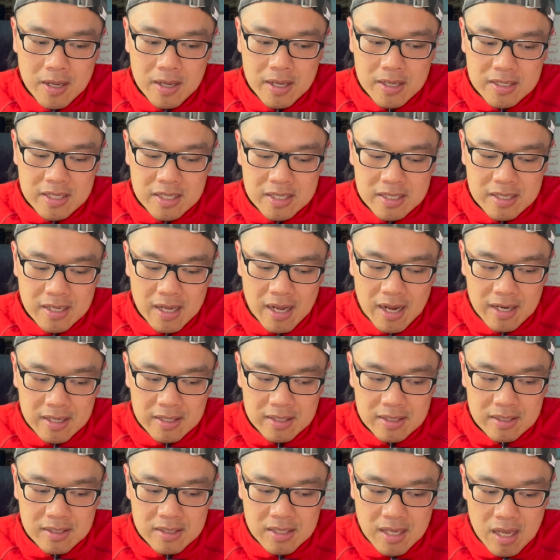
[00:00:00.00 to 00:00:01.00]
She says,
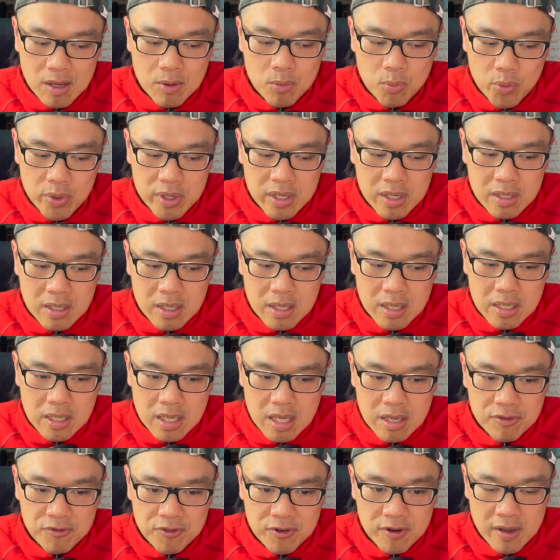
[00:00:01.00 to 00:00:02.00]
Alex, can we
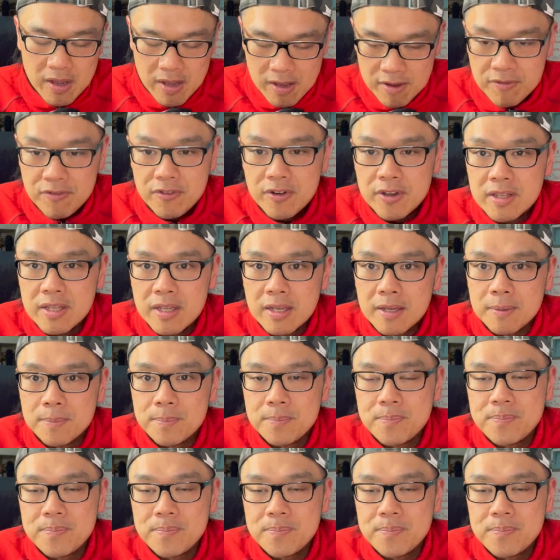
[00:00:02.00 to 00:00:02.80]
give her everything?